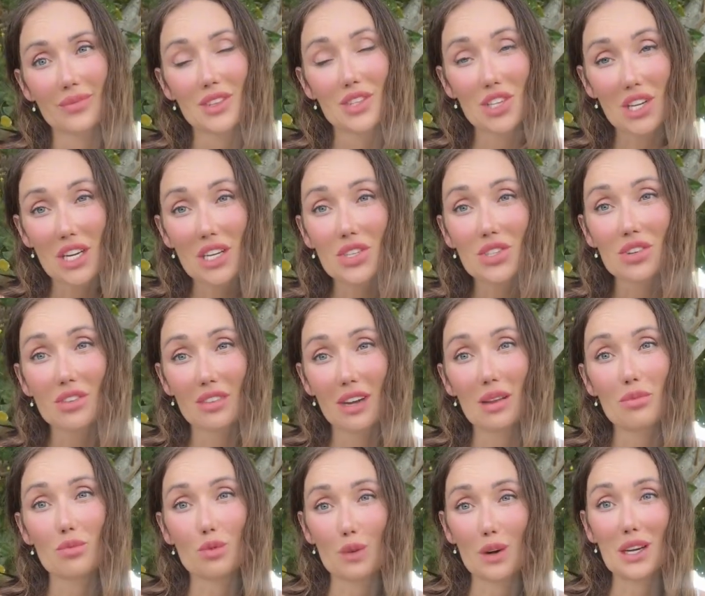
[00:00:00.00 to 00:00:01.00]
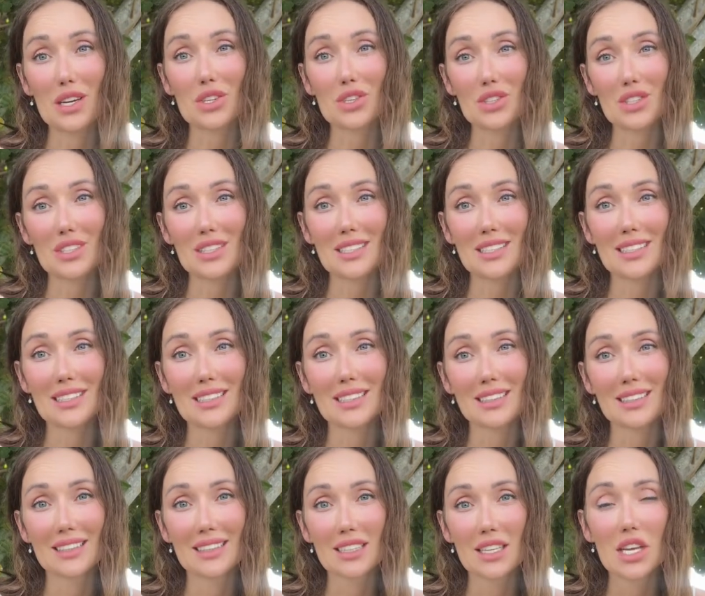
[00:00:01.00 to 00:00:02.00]
Change your vibrations,
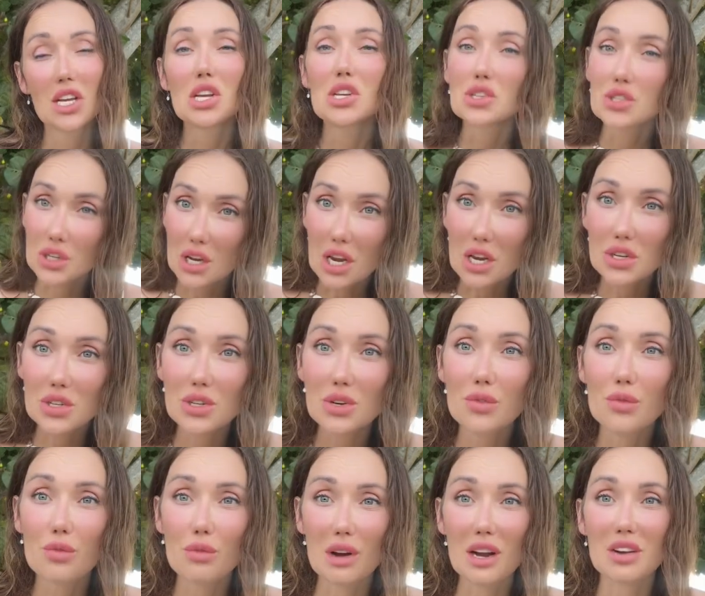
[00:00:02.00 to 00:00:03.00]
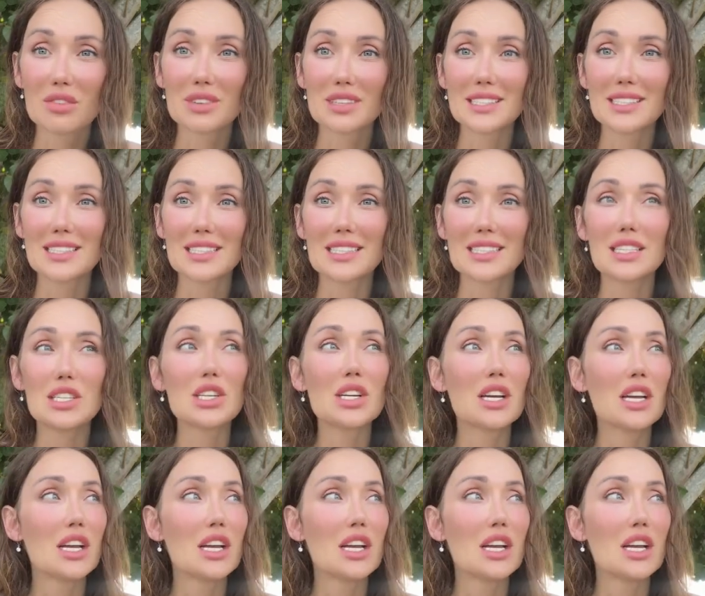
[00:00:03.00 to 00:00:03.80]
change your frequency,